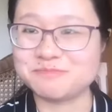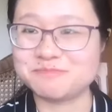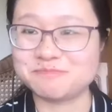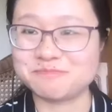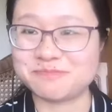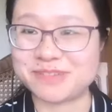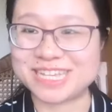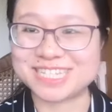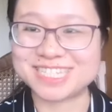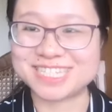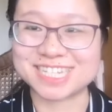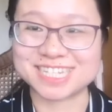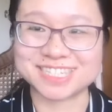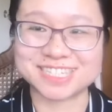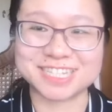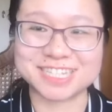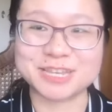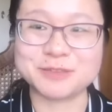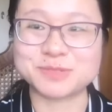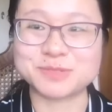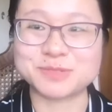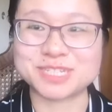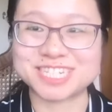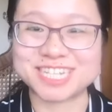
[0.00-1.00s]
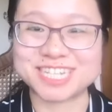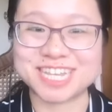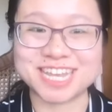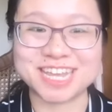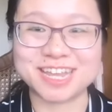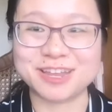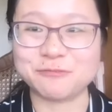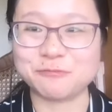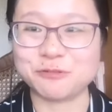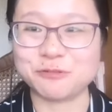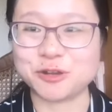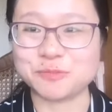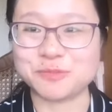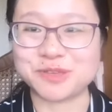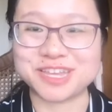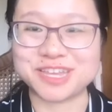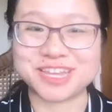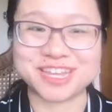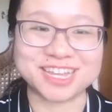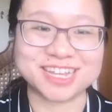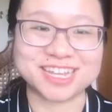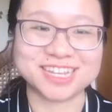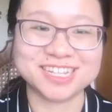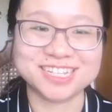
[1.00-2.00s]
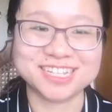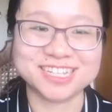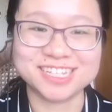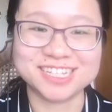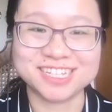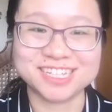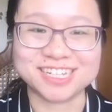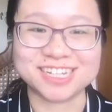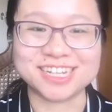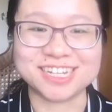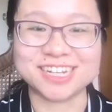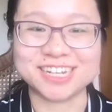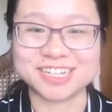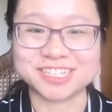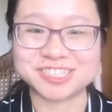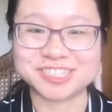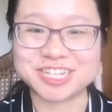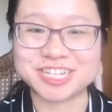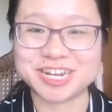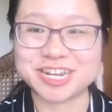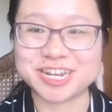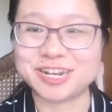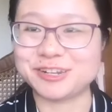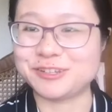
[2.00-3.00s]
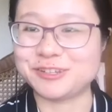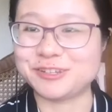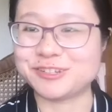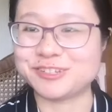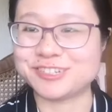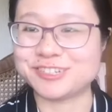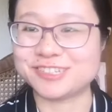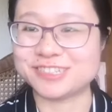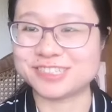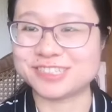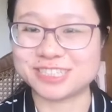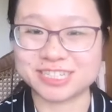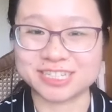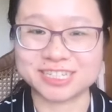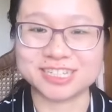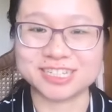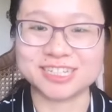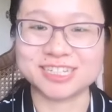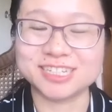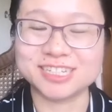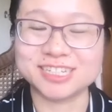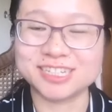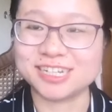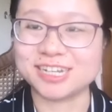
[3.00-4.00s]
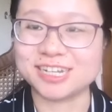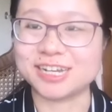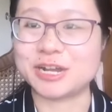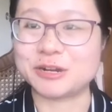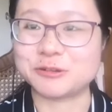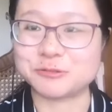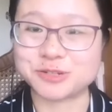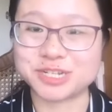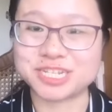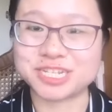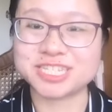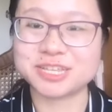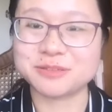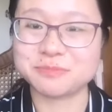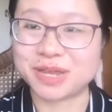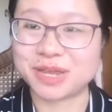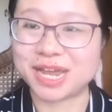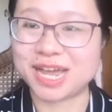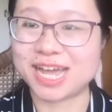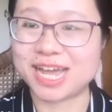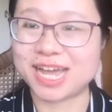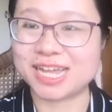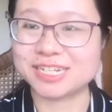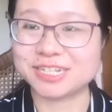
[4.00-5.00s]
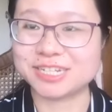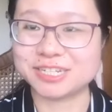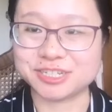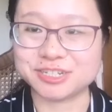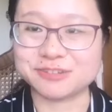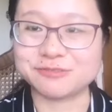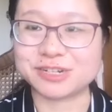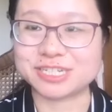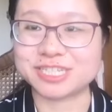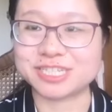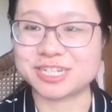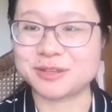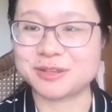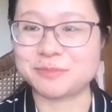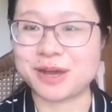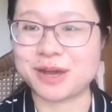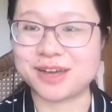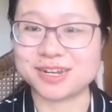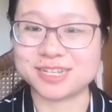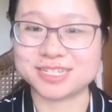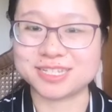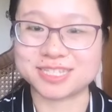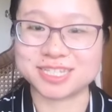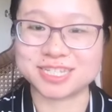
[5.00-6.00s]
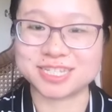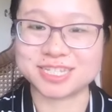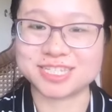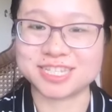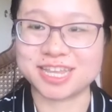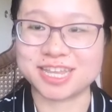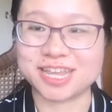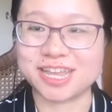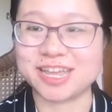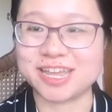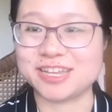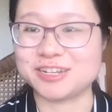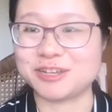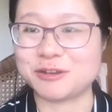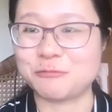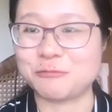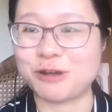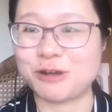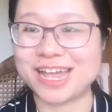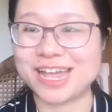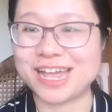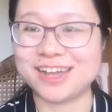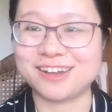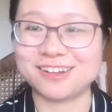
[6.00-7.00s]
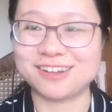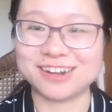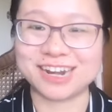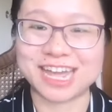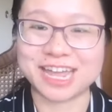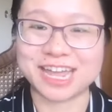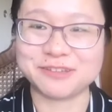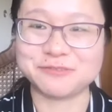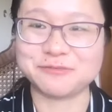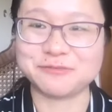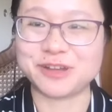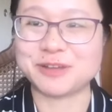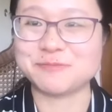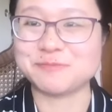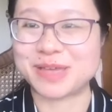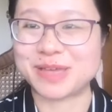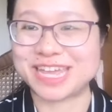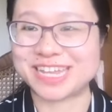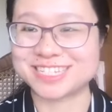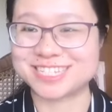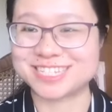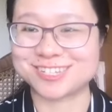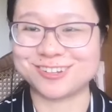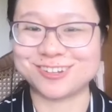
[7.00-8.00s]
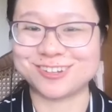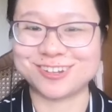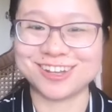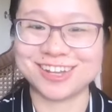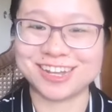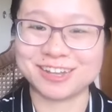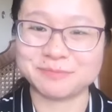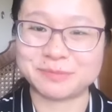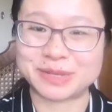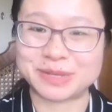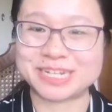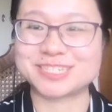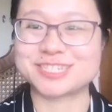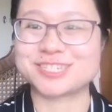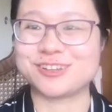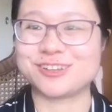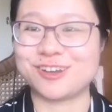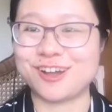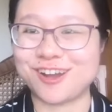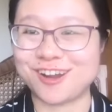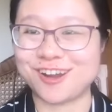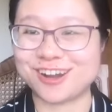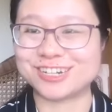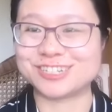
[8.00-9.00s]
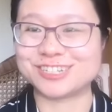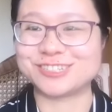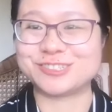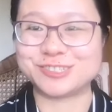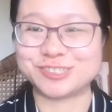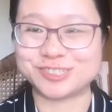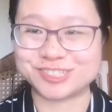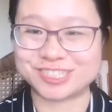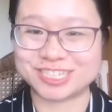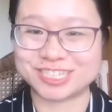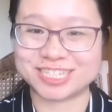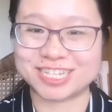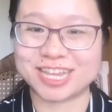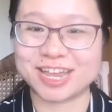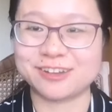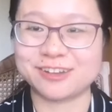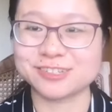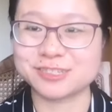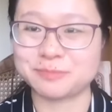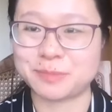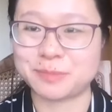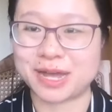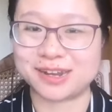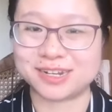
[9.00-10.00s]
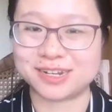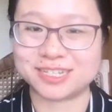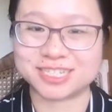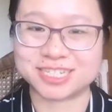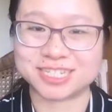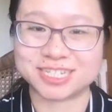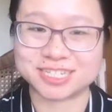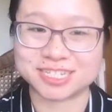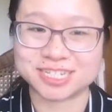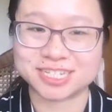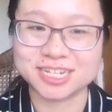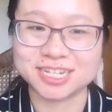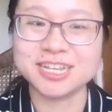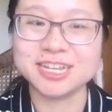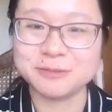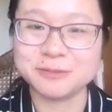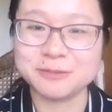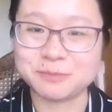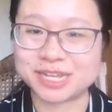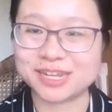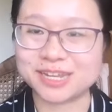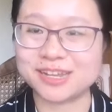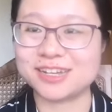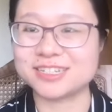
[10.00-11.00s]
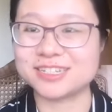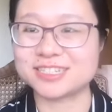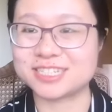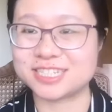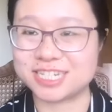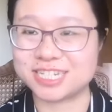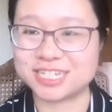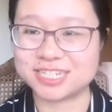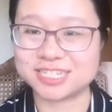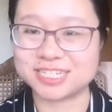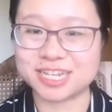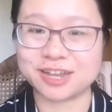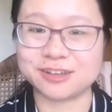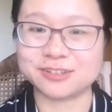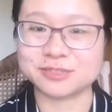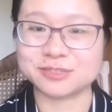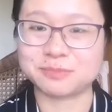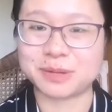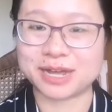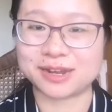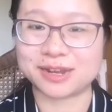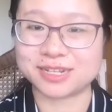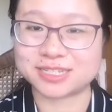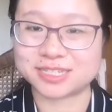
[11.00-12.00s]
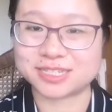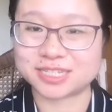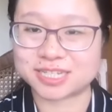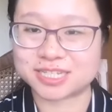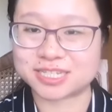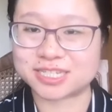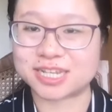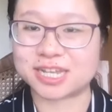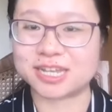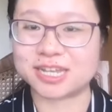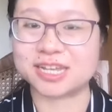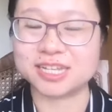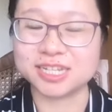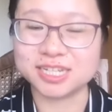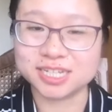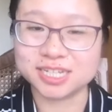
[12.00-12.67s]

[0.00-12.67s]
basic theme today will be telling you the reason behind the university policies and why our life makes so hard due to these health policies. Because these health policies are